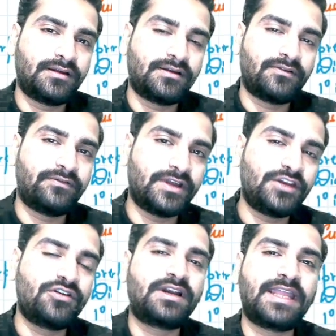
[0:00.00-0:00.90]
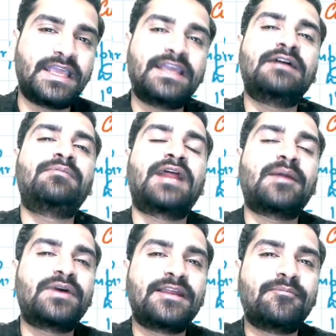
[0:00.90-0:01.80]
When you are taking a
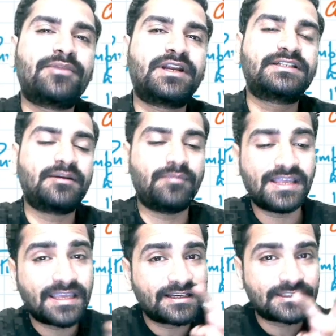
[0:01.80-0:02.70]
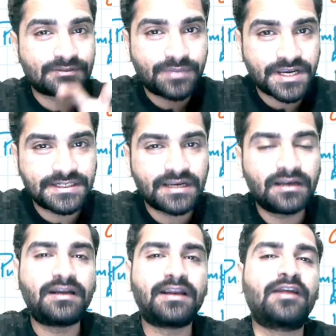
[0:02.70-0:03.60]
primary impression, making a
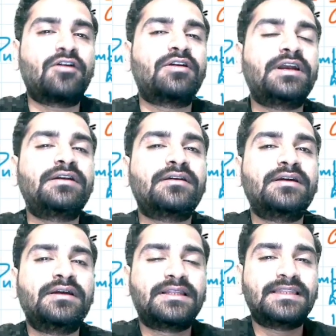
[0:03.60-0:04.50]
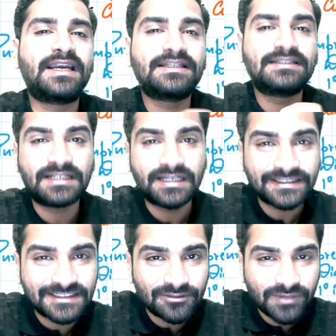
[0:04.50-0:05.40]
special tray on it, that is a
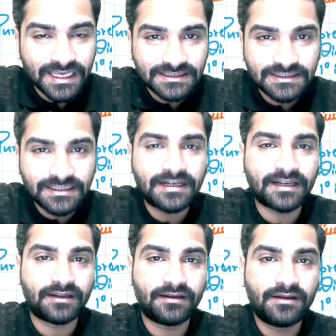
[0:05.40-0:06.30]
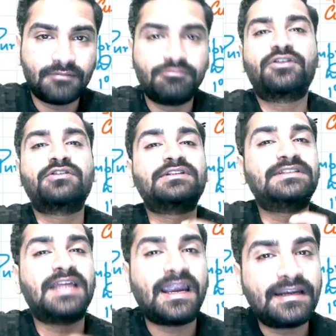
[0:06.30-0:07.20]
customized tray,
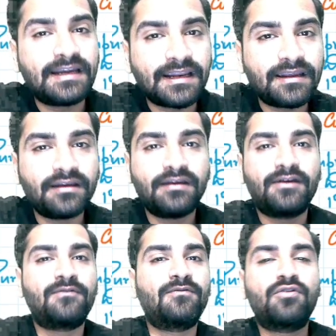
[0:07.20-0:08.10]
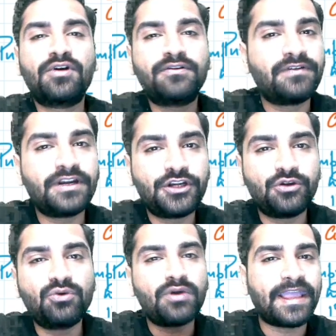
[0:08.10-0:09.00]
because that tray won't fit
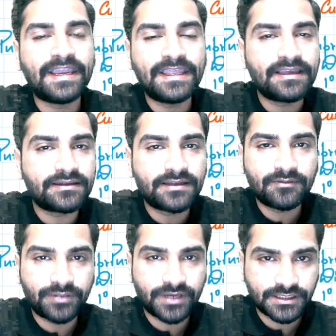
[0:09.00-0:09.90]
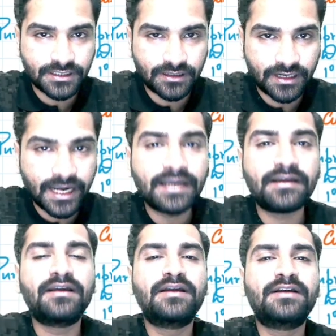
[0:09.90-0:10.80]
to any other patient,
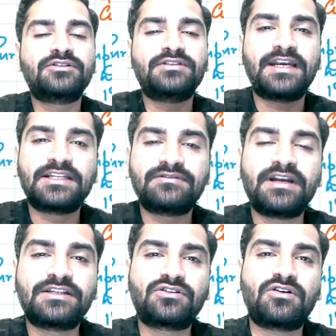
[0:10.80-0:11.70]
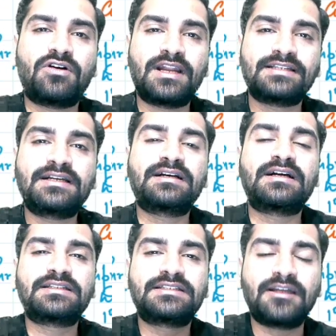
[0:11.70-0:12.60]
right? So that is why it is called as a
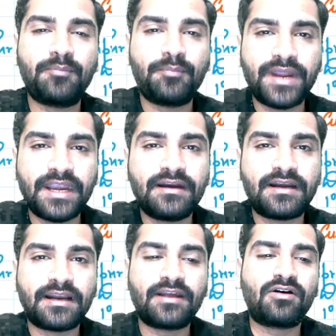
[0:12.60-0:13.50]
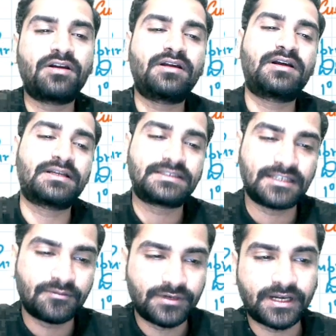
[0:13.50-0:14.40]
custom made tray or
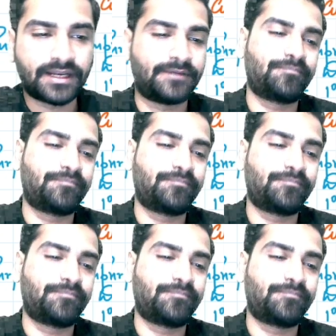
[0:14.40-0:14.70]
custom tray.